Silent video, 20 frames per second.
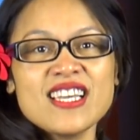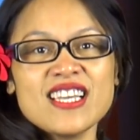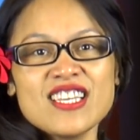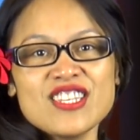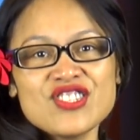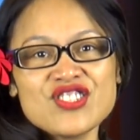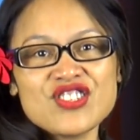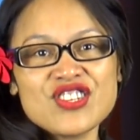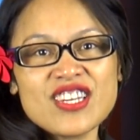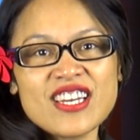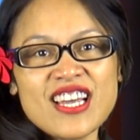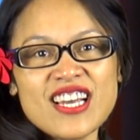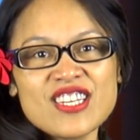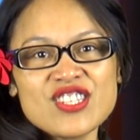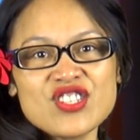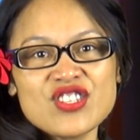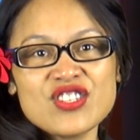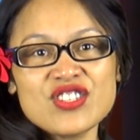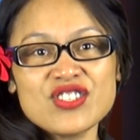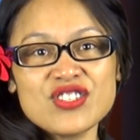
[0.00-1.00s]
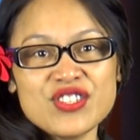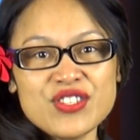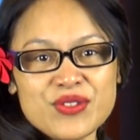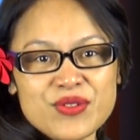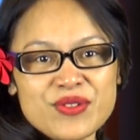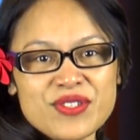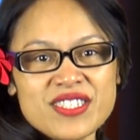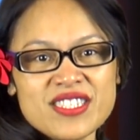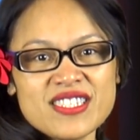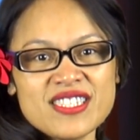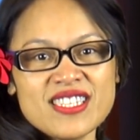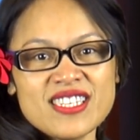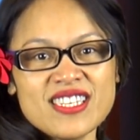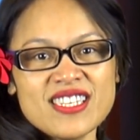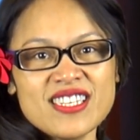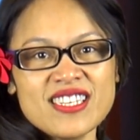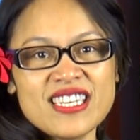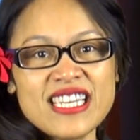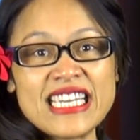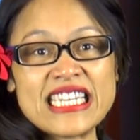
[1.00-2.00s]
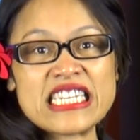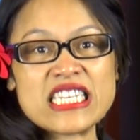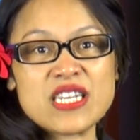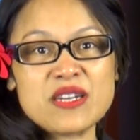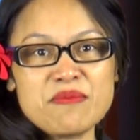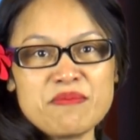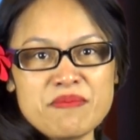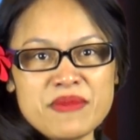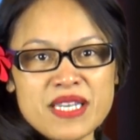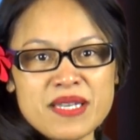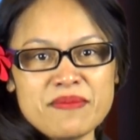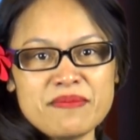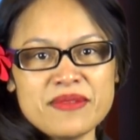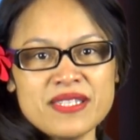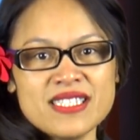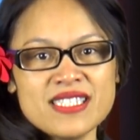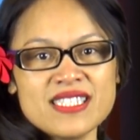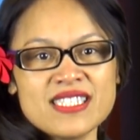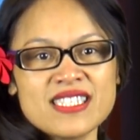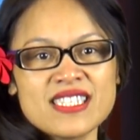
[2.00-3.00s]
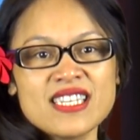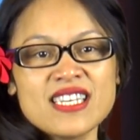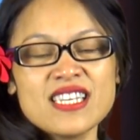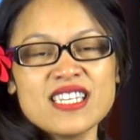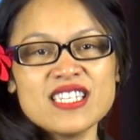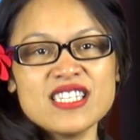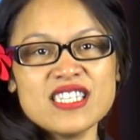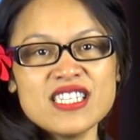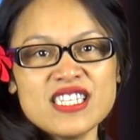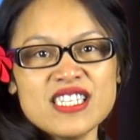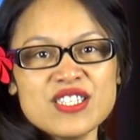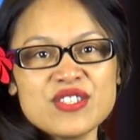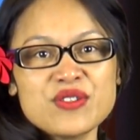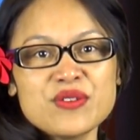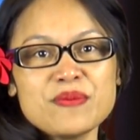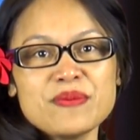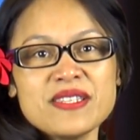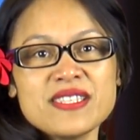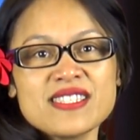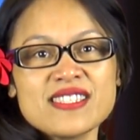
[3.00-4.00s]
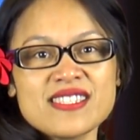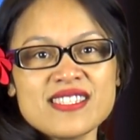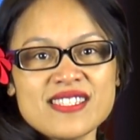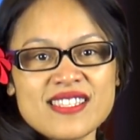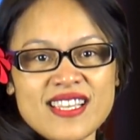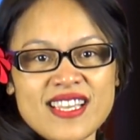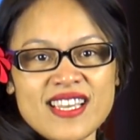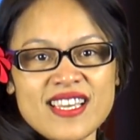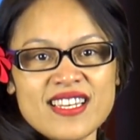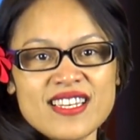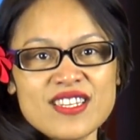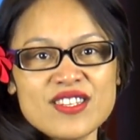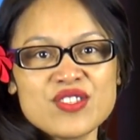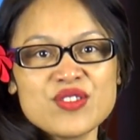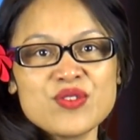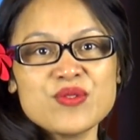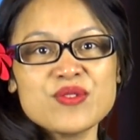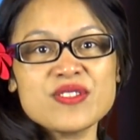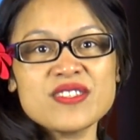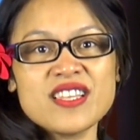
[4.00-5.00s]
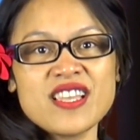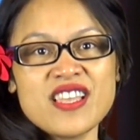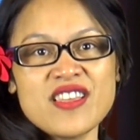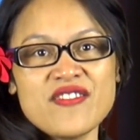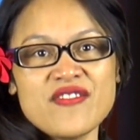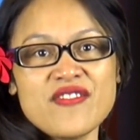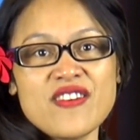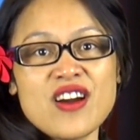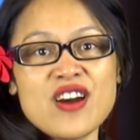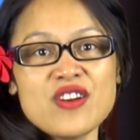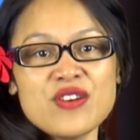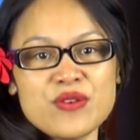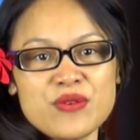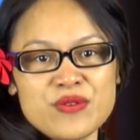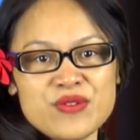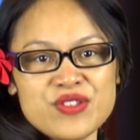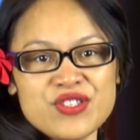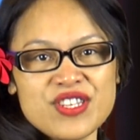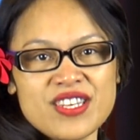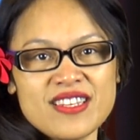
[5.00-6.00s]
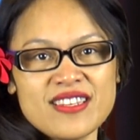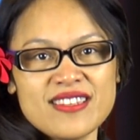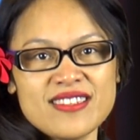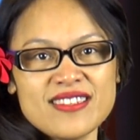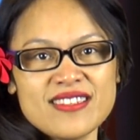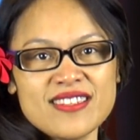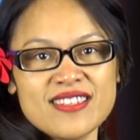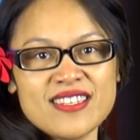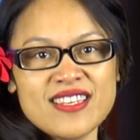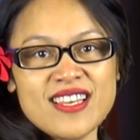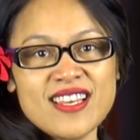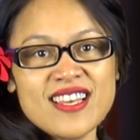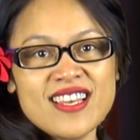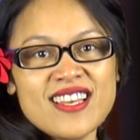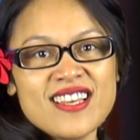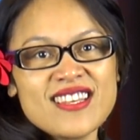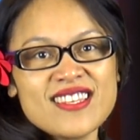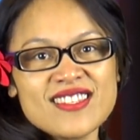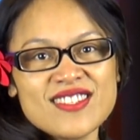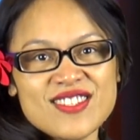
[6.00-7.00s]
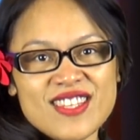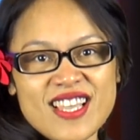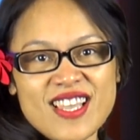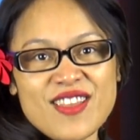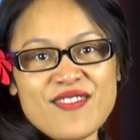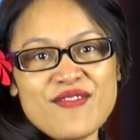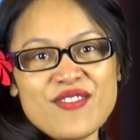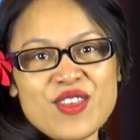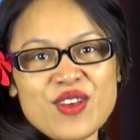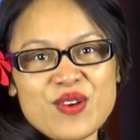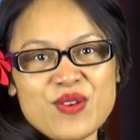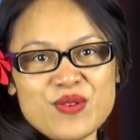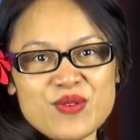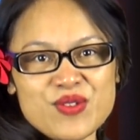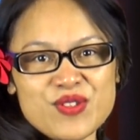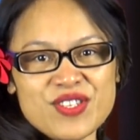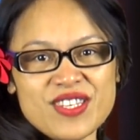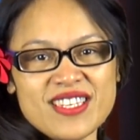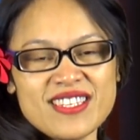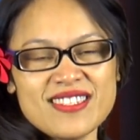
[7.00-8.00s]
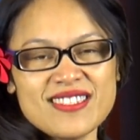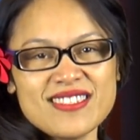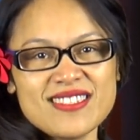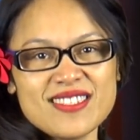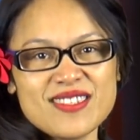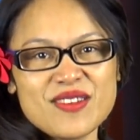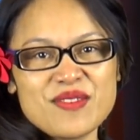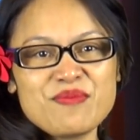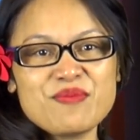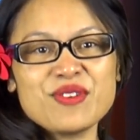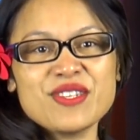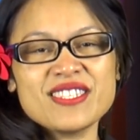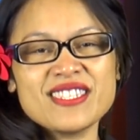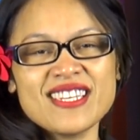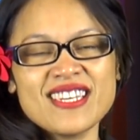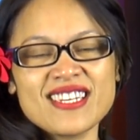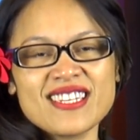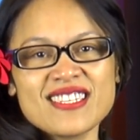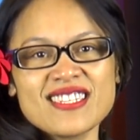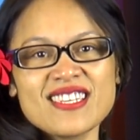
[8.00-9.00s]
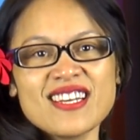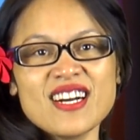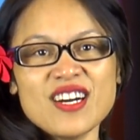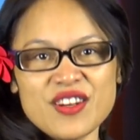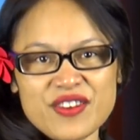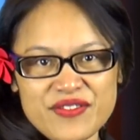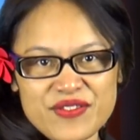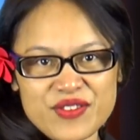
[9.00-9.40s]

International unity and commitment need to be sustained to save our ocean. Save the ocean, protect our